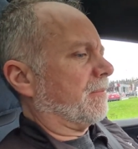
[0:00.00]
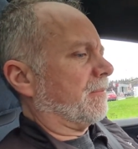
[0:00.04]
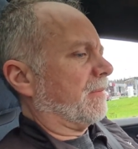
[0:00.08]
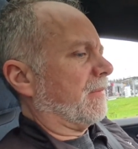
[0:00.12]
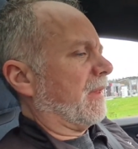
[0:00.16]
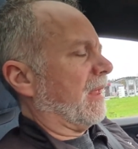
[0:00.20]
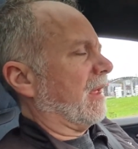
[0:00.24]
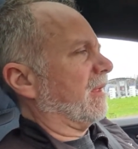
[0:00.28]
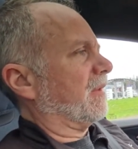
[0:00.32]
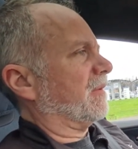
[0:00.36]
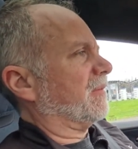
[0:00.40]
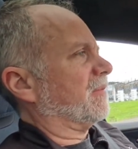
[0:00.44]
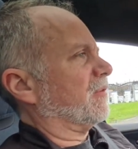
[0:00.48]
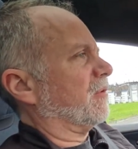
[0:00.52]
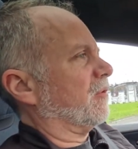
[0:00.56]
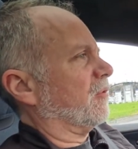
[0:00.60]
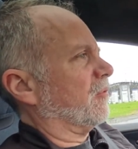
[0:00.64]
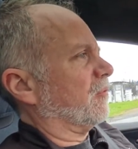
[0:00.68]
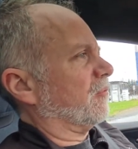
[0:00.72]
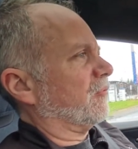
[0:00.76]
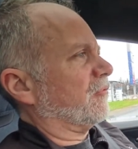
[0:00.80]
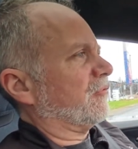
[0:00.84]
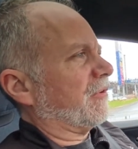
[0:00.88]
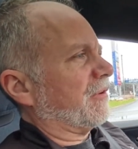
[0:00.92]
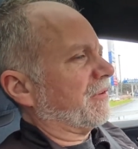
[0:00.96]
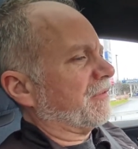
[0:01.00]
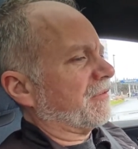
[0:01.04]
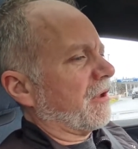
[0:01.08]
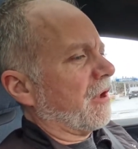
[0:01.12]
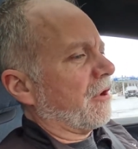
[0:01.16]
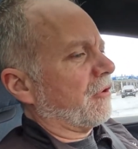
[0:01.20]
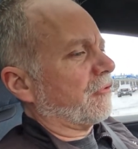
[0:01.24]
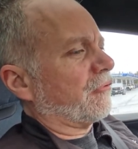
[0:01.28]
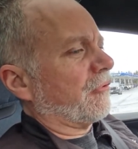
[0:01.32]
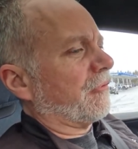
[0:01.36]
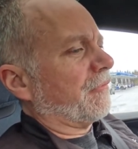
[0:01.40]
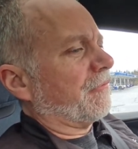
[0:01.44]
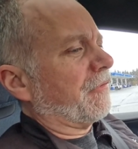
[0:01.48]
Yeah, so just
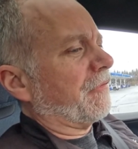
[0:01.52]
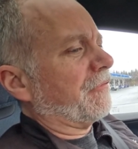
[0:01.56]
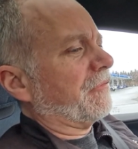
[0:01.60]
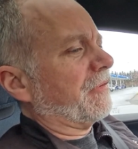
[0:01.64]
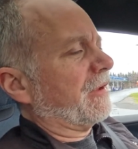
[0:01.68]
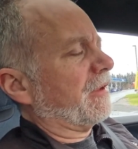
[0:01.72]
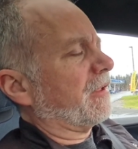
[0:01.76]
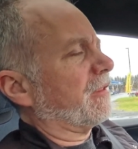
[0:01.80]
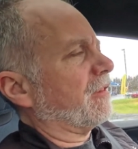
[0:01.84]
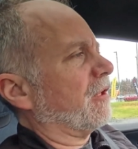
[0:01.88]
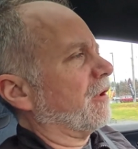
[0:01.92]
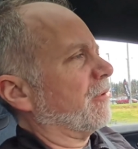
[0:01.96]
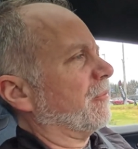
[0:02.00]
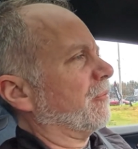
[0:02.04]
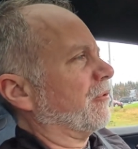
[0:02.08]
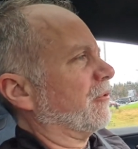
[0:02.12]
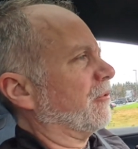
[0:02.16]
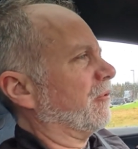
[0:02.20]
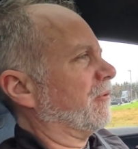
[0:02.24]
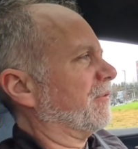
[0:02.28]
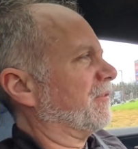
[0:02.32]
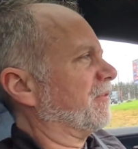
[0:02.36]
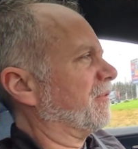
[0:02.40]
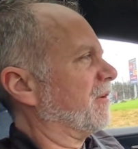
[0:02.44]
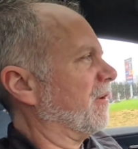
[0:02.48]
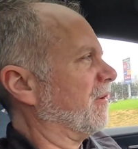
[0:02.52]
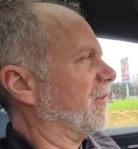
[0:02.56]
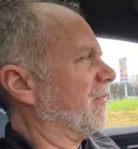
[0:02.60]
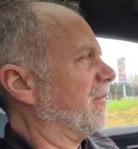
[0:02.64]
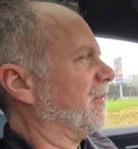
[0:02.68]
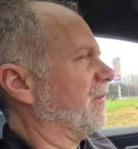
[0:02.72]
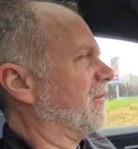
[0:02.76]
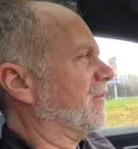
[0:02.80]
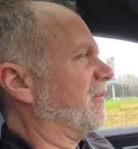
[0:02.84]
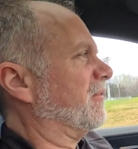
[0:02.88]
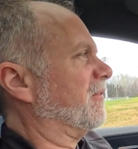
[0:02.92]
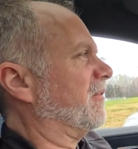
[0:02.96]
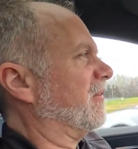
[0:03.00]
150 kilometers on
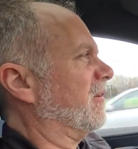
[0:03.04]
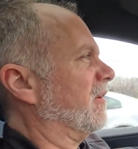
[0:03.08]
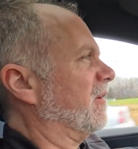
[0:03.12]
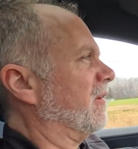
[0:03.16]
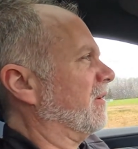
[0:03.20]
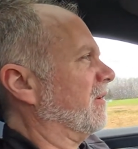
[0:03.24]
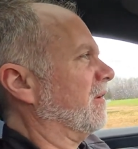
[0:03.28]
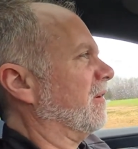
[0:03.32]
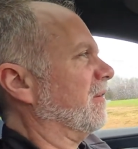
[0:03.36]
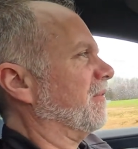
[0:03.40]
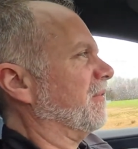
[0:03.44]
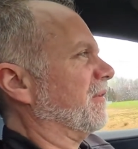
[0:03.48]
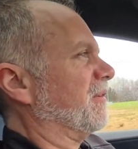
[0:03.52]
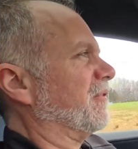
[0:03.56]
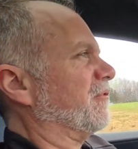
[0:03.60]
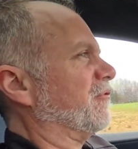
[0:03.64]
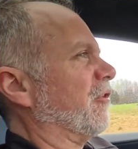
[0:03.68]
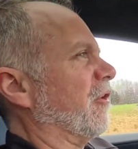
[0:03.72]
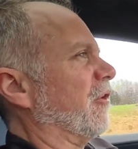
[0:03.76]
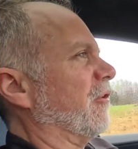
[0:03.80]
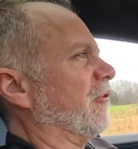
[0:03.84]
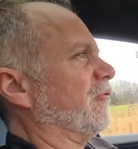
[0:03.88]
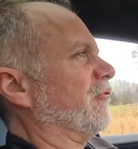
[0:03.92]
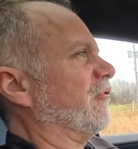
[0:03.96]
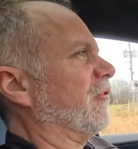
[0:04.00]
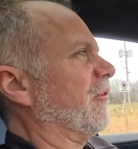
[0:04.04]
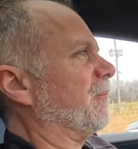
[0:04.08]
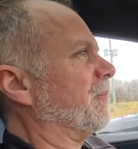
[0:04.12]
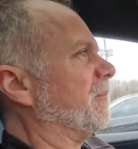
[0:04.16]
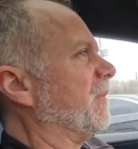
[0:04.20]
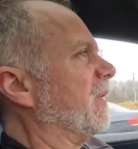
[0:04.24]
this charge.